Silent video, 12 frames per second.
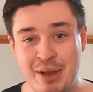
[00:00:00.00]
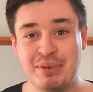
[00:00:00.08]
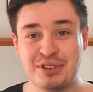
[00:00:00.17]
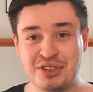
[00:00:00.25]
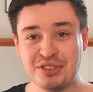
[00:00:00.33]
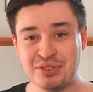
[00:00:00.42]
but
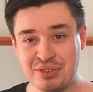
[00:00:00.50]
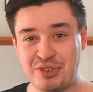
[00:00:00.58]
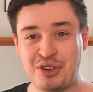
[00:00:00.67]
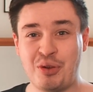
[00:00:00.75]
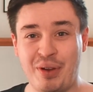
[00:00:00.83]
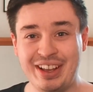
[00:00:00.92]
just sort of
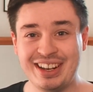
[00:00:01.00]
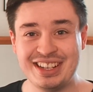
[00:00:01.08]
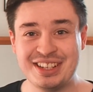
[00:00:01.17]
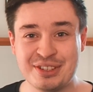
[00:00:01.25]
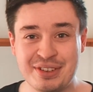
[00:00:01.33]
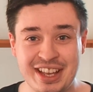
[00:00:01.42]

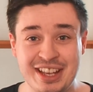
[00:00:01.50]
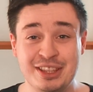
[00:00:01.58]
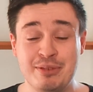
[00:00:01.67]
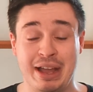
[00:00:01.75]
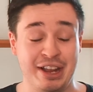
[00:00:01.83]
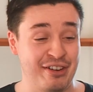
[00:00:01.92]
quietly doing it in the
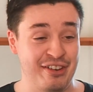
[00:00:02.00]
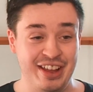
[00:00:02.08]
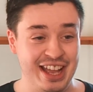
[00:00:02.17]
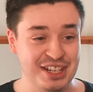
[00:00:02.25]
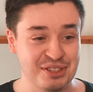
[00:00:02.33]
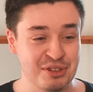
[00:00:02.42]
background. I
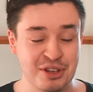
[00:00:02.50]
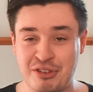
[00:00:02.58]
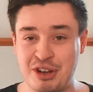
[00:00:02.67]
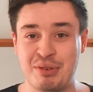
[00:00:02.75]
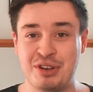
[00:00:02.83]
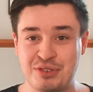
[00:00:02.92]
had to
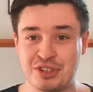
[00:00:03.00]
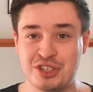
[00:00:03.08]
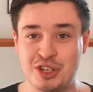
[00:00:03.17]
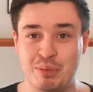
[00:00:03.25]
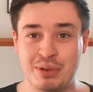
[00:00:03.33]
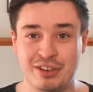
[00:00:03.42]
agree. When you just
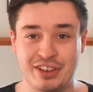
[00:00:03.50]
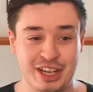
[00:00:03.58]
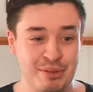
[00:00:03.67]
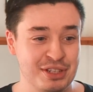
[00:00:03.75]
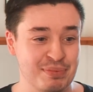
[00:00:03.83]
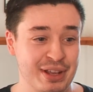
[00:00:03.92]
stop and look at
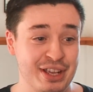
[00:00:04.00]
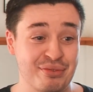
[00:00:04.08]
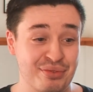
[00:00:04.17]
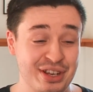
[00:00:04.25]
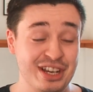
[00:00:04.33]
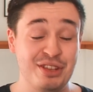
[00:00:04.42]
him, he's playing
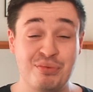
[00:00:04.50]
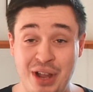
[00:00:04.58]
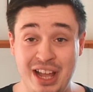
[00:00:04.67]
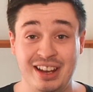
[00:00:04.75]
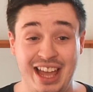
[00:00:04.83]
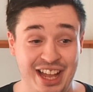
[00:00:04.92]
really
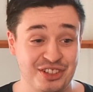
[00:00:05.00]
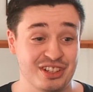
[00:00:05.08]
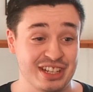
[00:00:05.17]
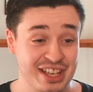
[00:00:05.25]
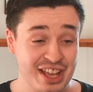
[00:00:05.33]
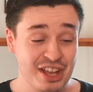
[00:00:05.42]
well,
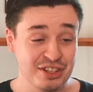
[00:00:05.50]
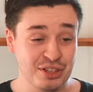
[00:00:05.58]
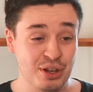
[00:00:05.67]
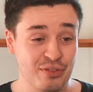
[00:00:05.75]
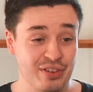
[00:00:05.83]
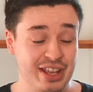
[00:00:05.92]
actually. So
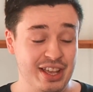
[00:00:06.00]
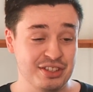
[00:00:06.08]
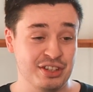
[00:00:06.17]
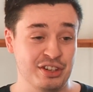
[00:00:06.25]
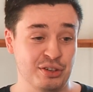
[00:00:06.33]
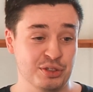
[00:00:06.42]
hopefully he has a
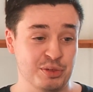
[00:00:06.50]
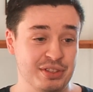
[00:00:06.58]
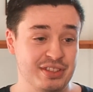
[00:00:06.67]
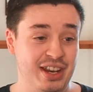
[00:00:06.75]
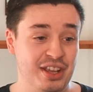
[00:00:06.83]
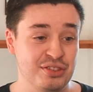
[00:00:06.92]
good Autumn
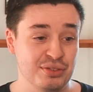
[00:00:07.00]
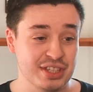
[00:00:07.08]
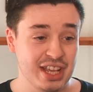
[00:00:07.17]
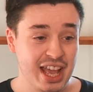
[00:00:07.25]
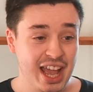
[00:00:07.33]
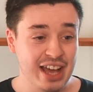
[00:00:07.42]
Internationals.
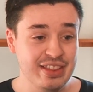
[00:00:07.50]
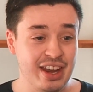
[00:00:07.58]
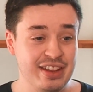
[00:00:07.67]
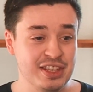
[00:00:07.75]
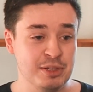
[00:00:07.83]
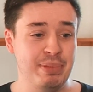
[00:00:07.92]
And then
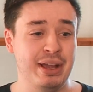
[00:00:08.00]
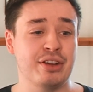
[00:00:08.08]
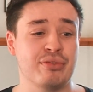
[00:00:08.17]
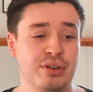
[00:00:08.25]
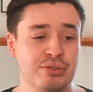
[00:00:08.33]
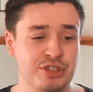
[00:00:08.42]
in this back
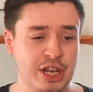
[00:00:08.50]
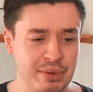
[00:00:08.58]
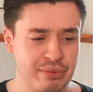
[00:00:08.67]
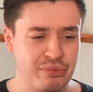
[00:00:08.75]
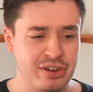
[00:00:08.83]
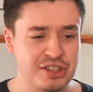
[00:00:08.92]
row, Jamie
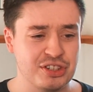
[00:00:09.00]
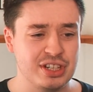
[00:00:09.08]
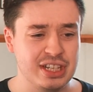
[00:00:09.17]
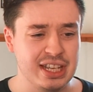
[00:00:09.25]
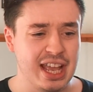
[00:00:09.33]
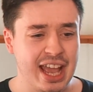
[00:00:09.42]

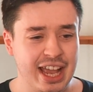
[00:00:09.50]
Ritchie,